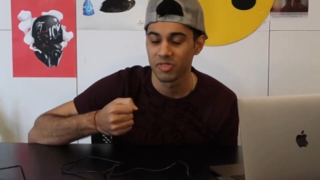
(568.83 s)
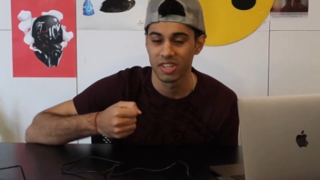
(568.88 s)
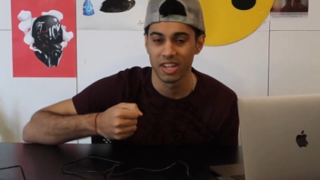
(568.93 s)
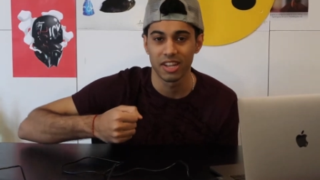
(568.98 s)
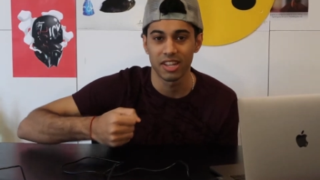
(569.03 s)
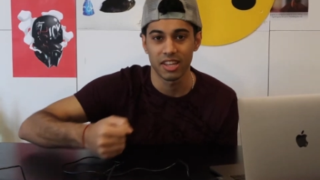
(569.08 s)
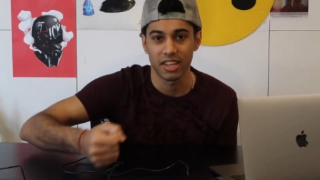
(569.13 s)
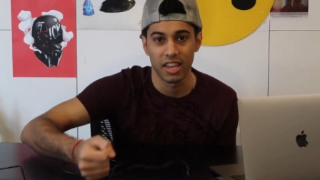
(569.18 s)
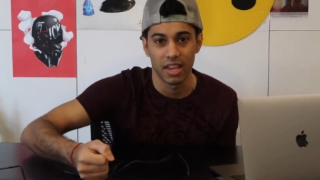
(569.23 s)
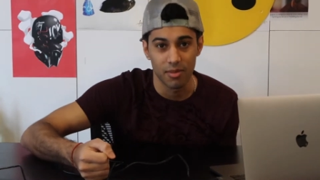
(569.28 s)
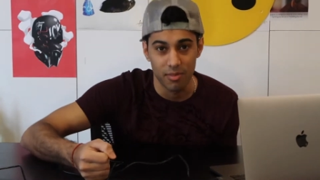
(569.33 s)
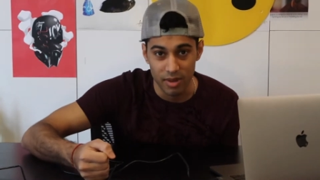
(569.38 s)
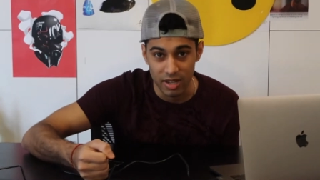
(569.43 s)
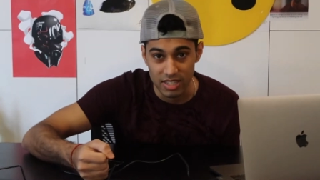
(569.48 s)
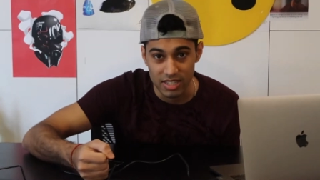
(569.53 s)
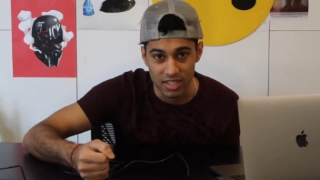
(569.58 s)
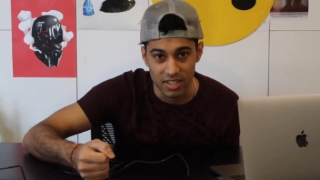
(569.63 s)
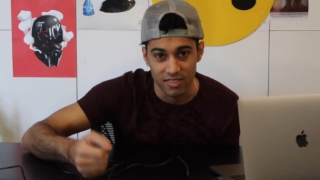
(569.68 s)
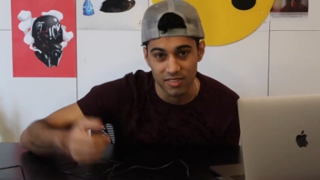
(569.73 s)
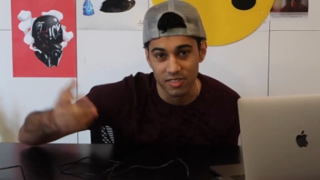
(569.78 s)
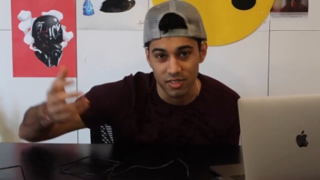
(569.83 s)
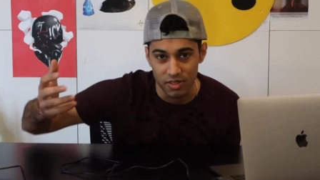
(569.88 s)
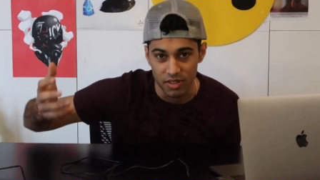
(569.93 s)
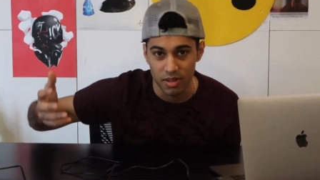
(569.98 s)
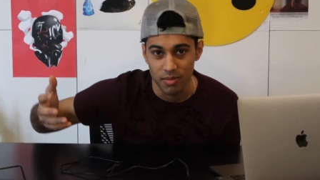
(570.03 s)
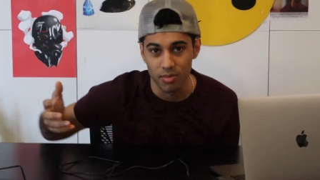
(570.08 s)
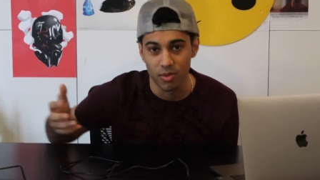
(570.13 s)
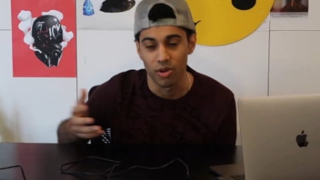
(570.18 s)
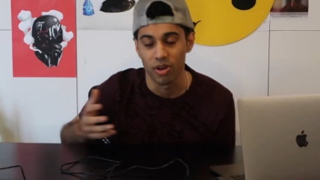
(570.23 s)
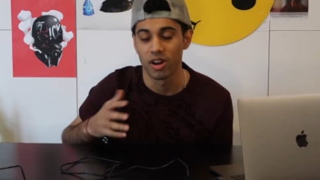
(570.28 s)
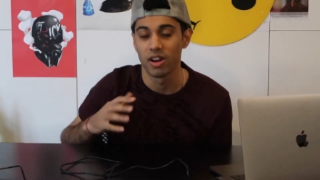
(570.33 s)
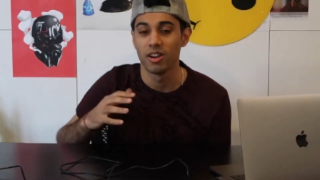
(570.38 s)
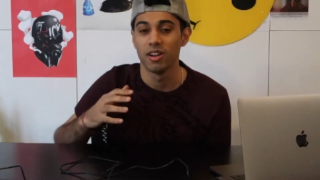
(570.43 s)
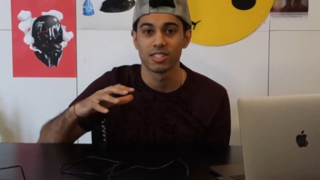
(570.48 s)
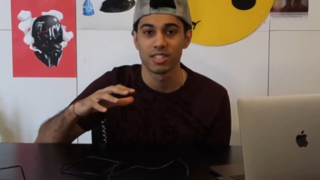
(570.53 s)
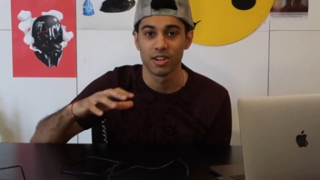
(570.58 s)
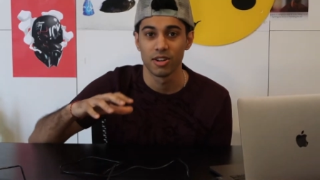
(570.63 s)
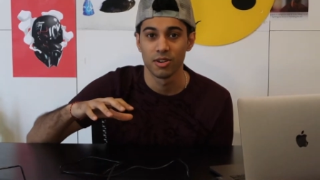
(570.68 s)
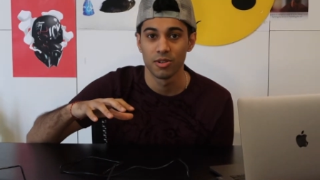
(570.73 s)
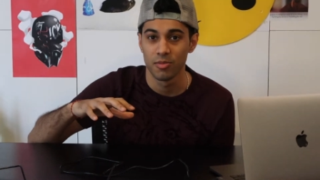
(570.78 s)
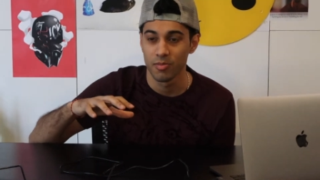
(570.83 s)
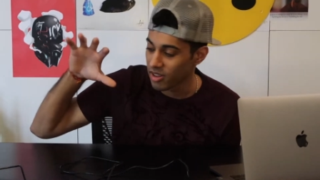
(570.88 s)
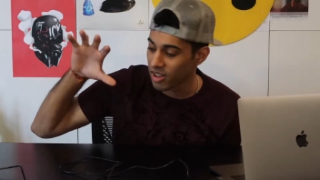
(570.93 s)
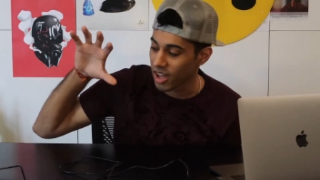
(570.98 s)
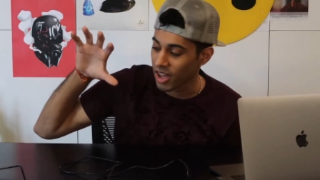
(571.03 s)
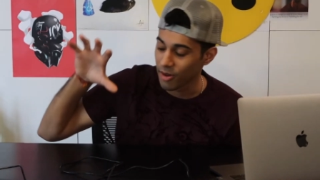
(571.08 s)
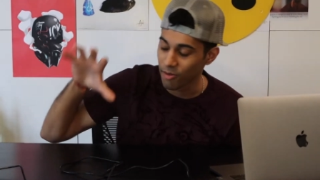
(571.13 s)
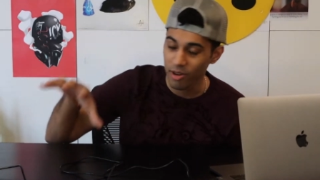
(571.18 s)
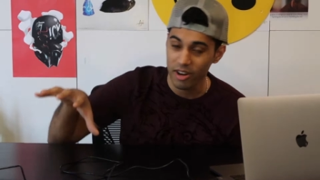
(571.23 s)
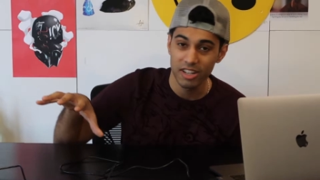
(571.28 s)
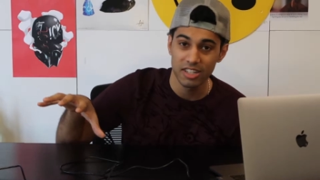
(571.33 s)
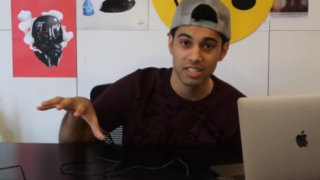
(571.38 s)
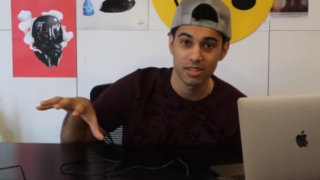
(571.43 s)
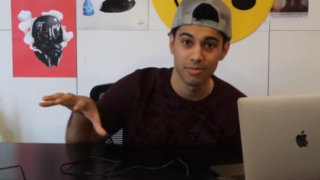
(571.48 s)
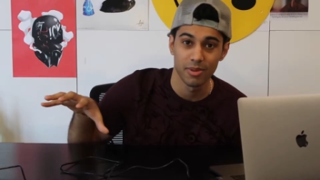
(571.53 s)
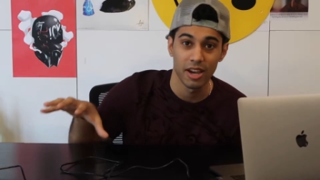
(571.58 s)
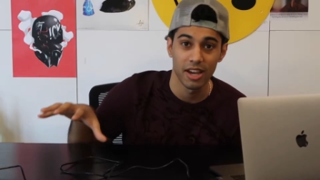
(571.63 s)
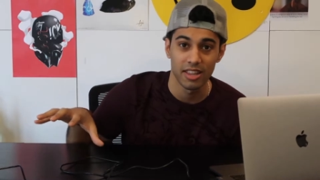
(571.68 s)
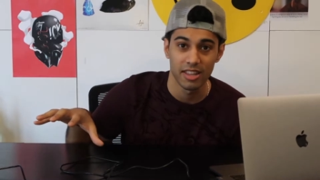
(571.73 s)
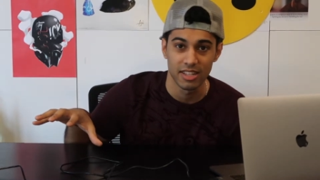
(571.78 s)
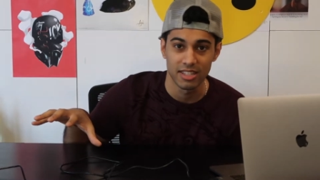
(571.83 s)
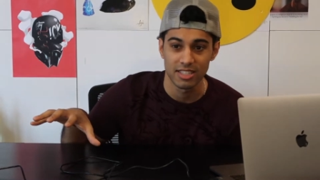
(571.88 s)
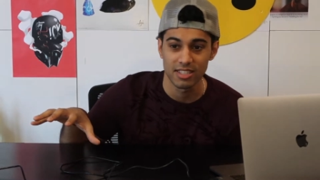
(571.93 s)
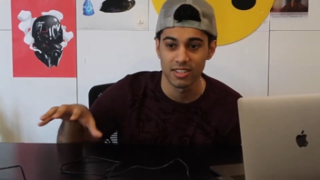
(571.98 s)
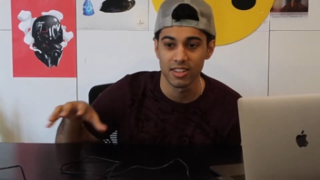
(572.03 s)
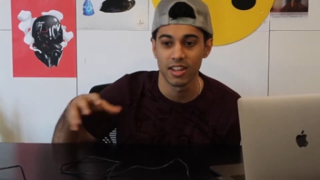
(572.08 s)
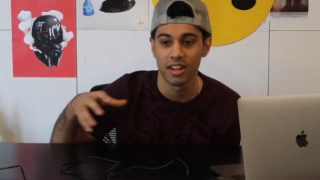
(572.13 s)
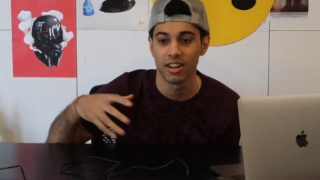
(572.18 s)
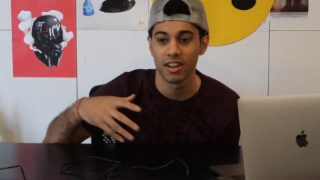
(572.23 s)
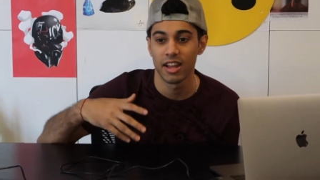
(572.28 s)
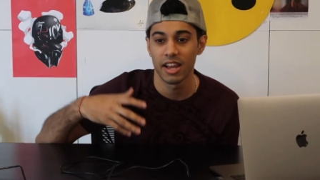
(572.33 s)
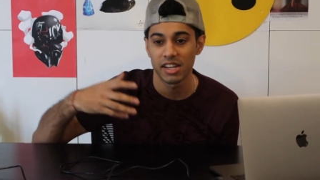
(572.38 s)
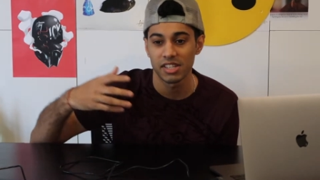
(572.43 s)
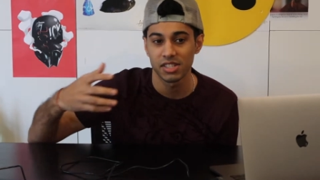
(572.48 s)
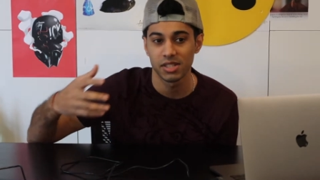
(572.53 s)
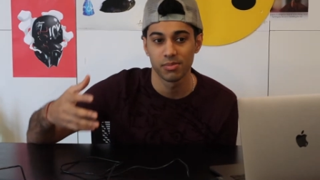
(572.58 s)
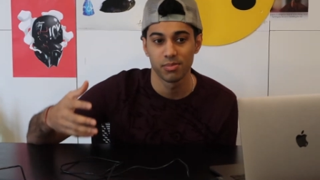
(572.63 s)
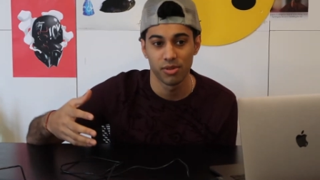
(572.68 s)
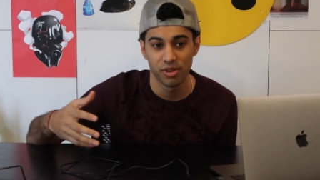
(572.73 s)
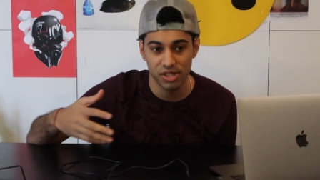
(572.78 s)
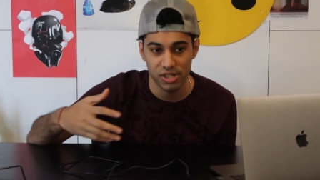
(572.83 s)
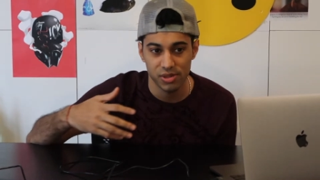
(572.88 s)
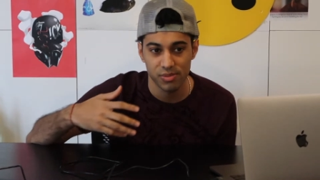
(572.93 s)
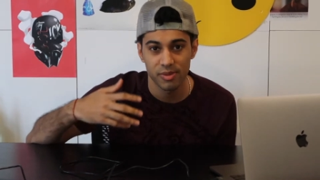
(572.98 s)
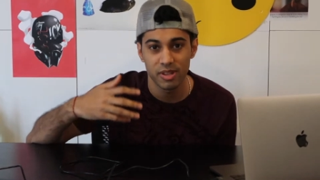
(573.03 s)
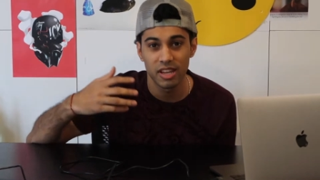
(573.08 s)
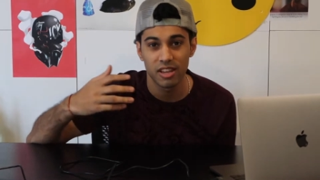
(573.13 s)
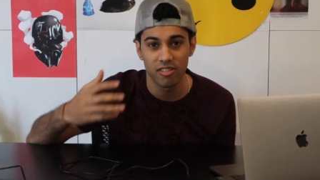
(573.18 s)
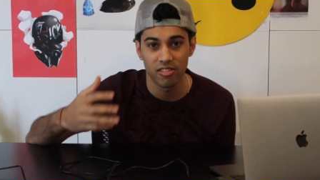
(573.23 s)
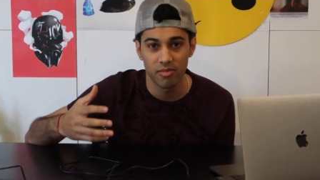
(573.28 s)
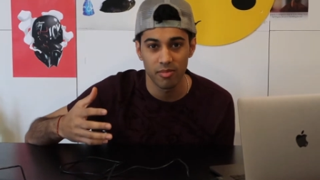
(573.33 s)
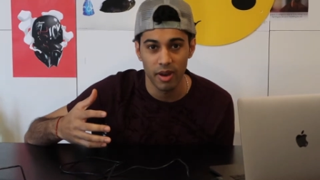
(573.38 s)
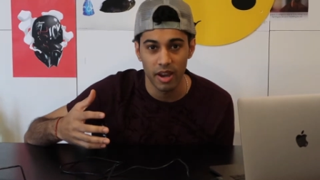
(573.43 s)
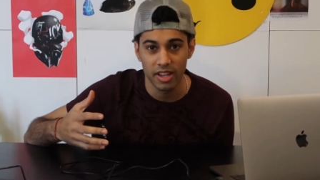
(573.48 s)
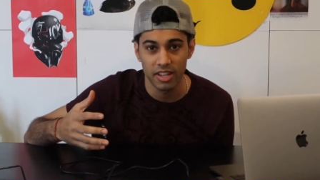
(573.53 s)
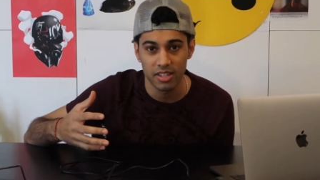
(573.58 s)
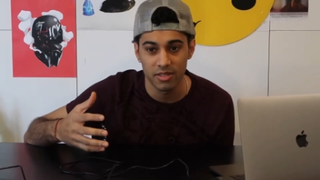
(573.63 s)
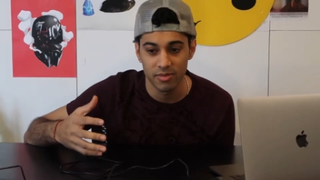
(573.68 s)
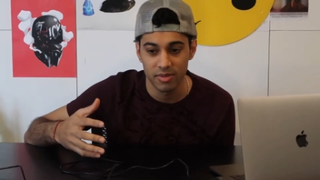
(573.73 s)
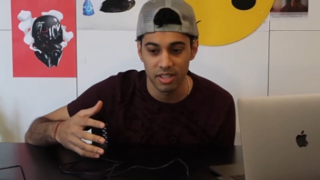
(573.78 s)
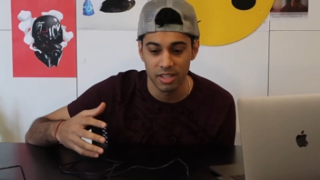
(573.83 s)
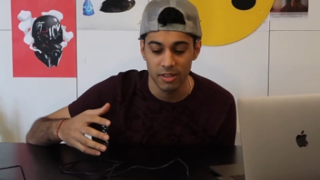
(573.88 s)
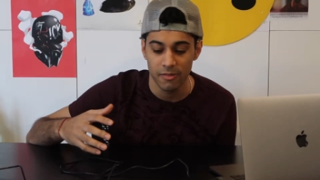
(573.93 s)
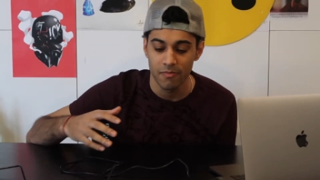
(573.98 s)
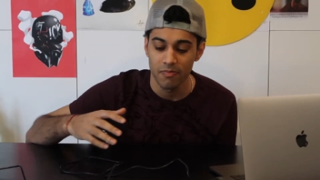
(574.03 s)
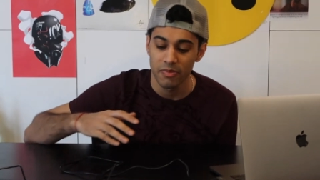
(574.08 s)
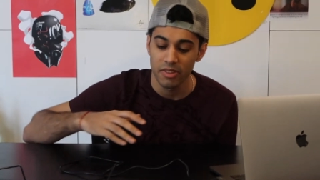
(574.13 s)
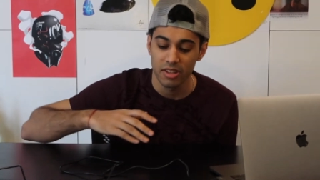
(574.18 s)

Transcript: dedicate myself to them more. So I wanted to buy this so that it actually pushed me and reminded me me